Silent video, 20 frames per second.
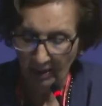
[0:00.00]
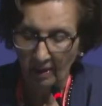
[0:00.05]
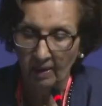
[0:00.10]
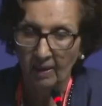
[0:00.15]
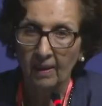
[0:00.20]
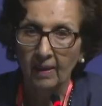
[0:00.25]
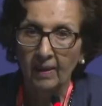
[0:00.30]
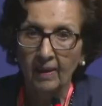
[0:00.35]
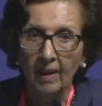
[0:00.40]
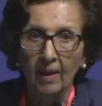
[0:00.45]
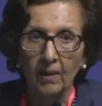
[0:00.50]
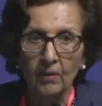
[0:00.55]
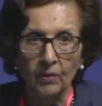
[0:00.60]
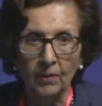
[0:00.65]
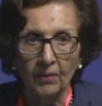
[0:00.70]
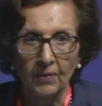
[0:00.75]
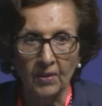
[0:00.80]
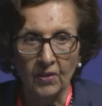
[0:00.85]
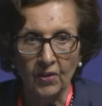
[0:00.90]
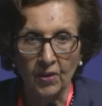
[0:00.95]
her account
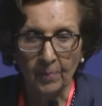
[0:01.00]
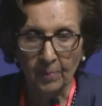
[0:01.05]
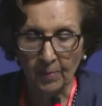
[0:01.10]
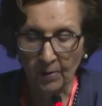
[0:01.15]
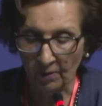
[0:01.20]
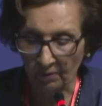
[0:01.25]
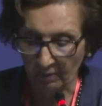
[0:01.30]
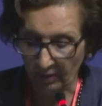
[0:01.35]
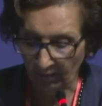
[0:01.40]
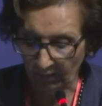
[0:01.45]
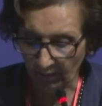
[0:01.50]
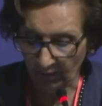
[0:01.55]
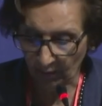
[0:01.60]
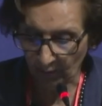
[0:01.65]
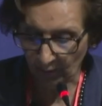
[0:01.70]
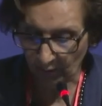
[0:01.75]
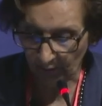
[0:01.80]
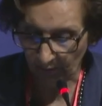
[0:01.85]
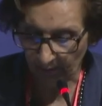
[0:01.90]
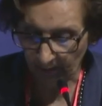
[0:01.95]
of the Egyptian
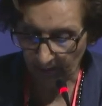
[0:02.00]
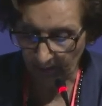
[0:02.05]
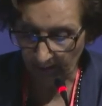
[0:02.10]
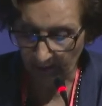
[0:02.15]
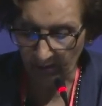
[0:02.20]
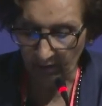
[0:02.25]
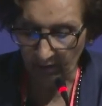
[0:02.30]
Revolution in